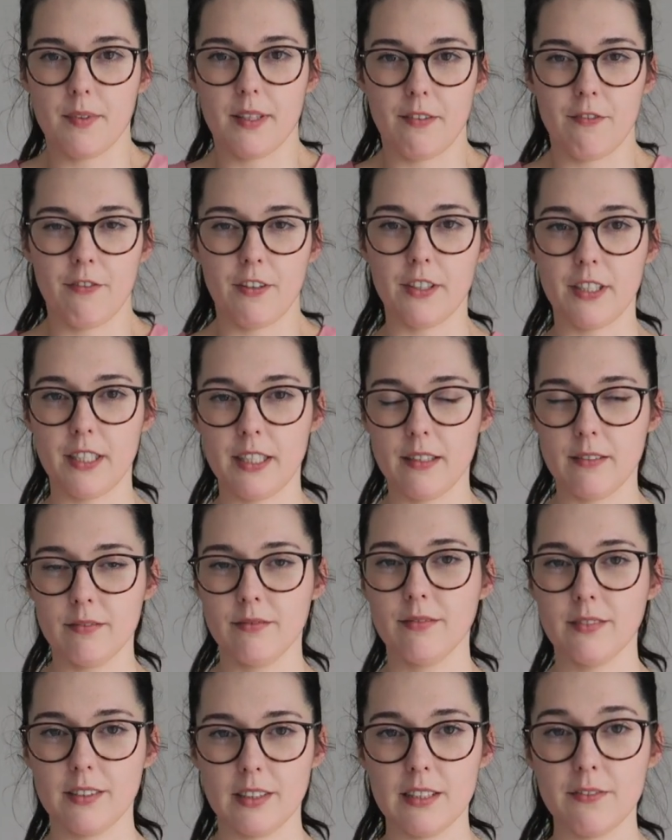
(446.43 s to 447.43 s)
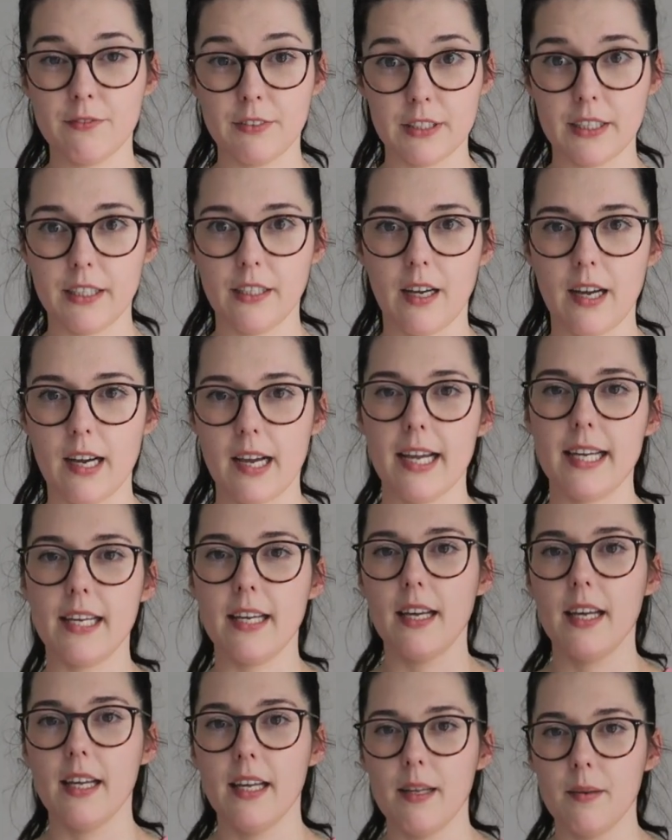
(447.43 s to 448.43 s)
They're very, they're very high,
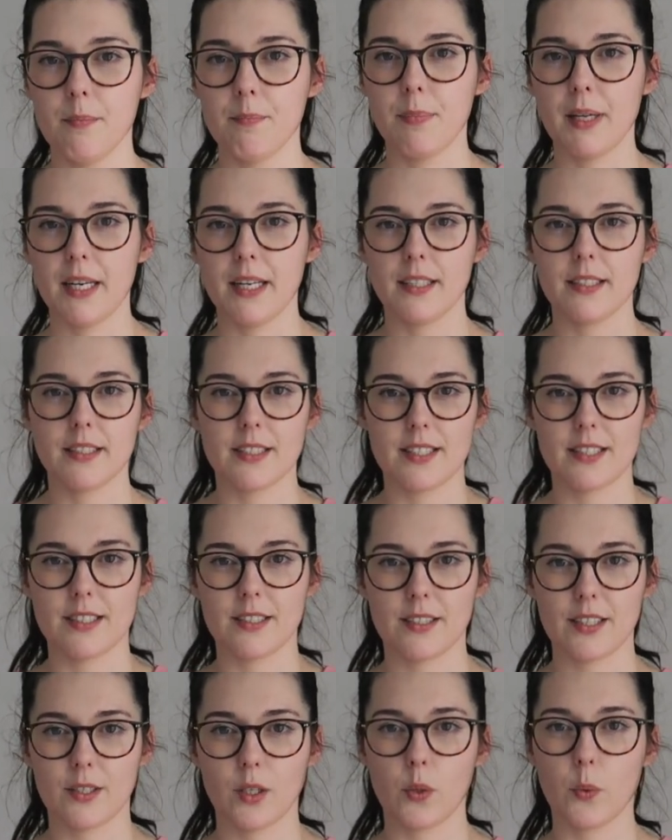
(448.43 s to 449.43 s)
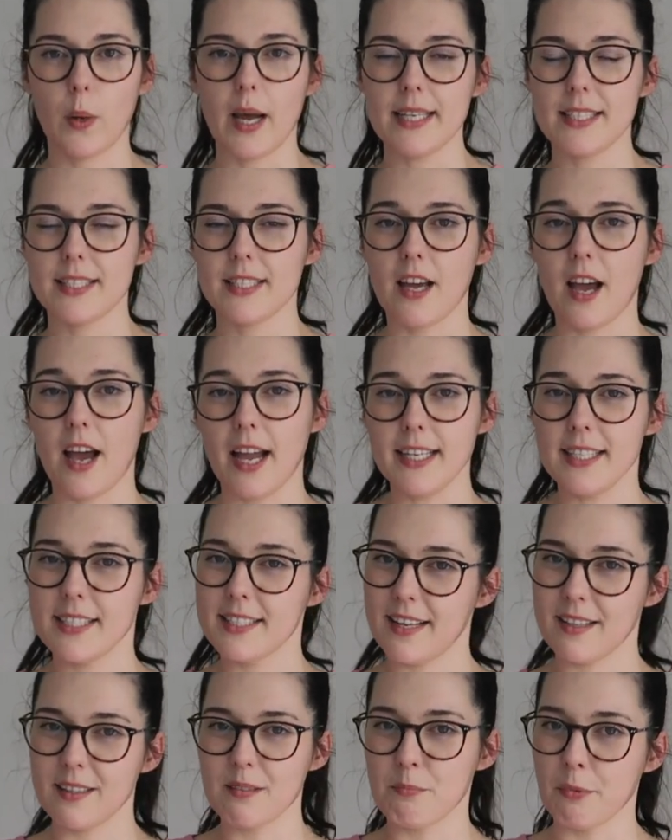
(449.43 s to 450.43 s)
but it's quite tight
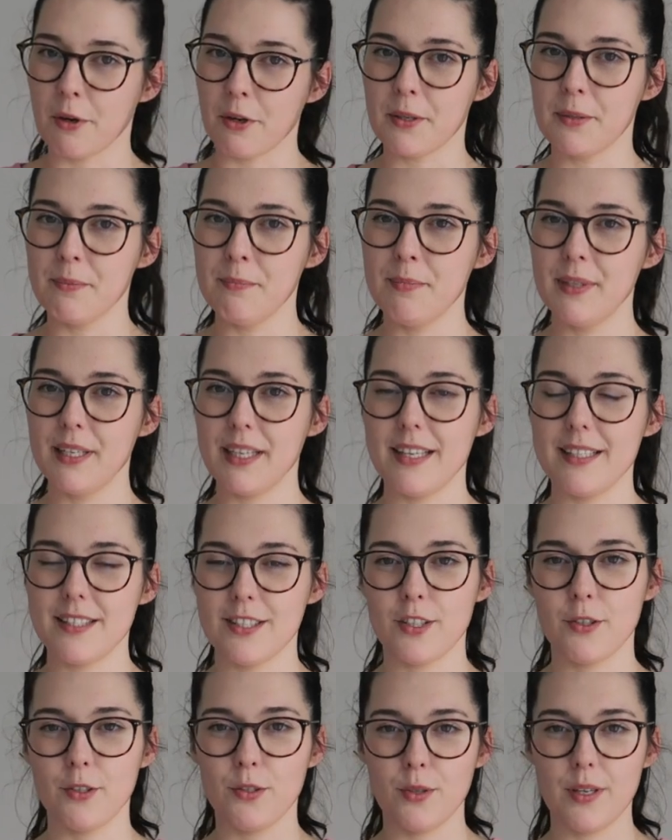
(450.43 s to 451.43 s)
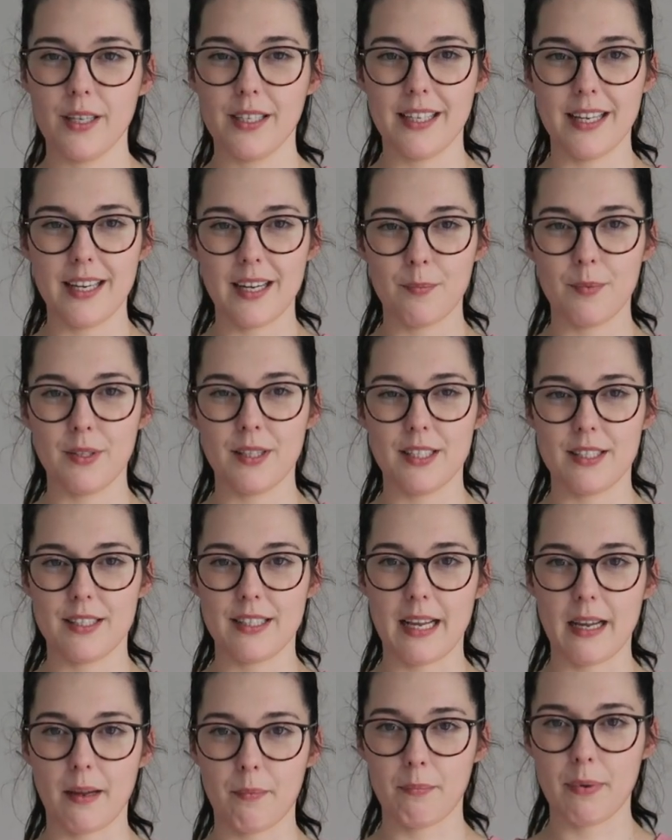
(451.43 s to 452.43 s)
down the bottom, and so you end up with this
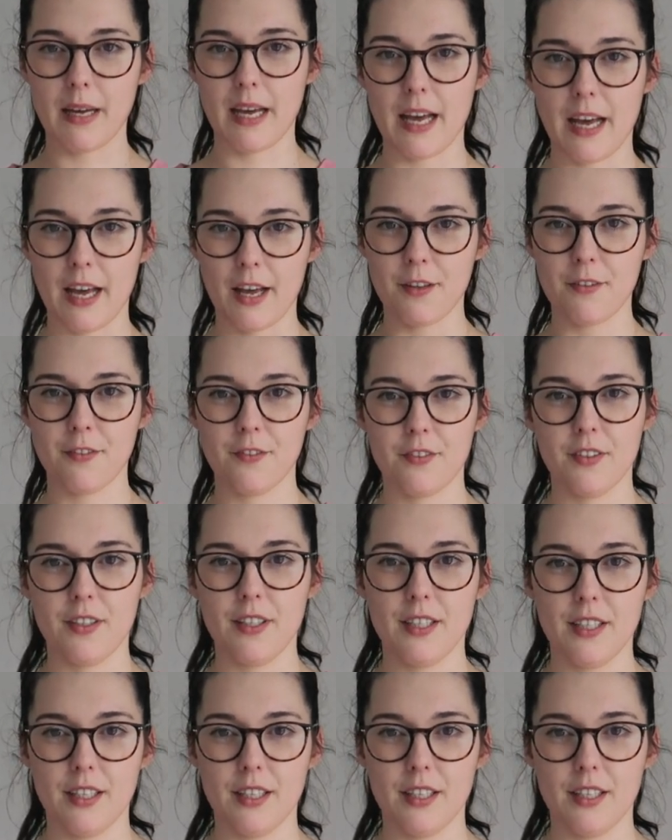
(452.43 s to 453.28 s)
like puff